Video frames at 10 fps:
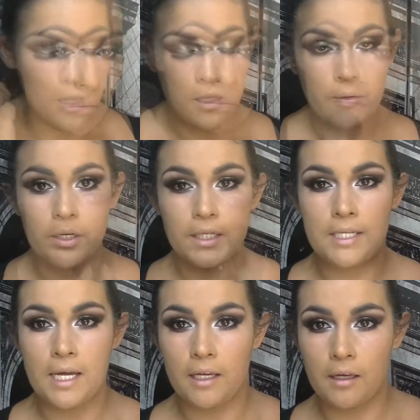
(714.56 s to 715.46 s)
Then I'm going to
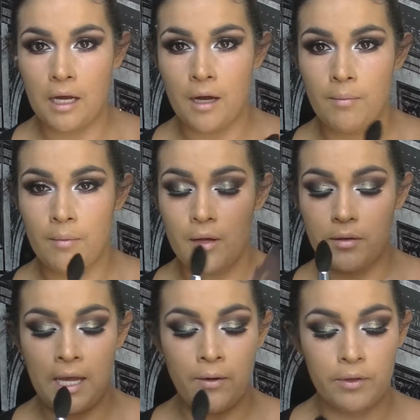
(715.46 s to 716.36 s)
take
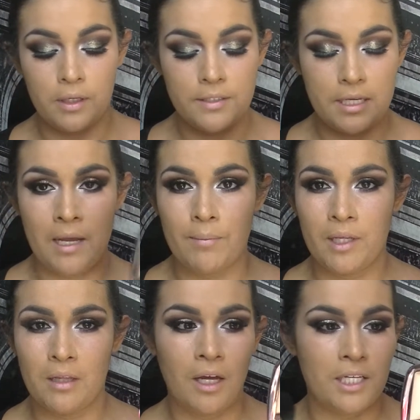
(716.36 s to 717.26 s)
Hourglass
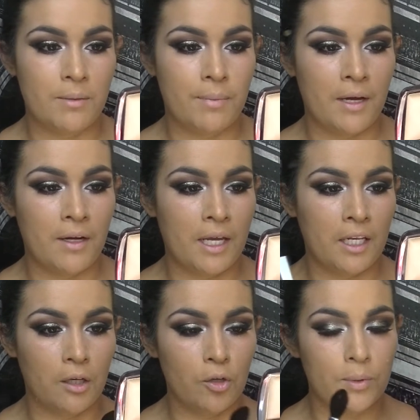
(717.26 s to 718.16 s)
Ambient Lighting Powder
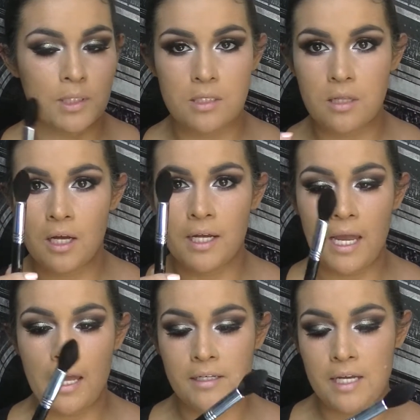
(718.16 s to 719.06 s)
in Luminous Light
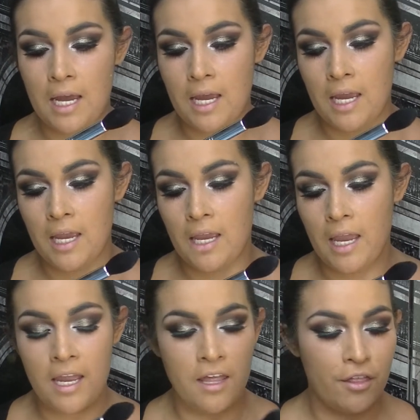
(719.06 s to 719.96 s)
and a
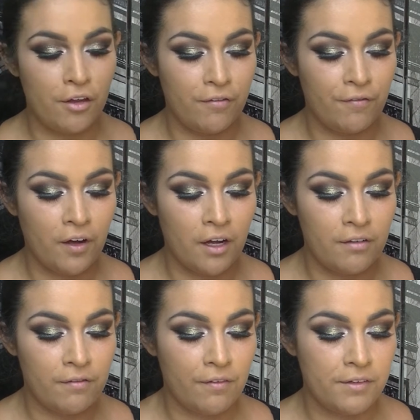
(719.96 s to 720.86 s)

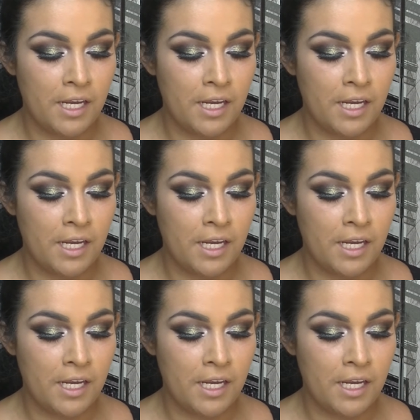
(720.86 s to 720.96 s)
E35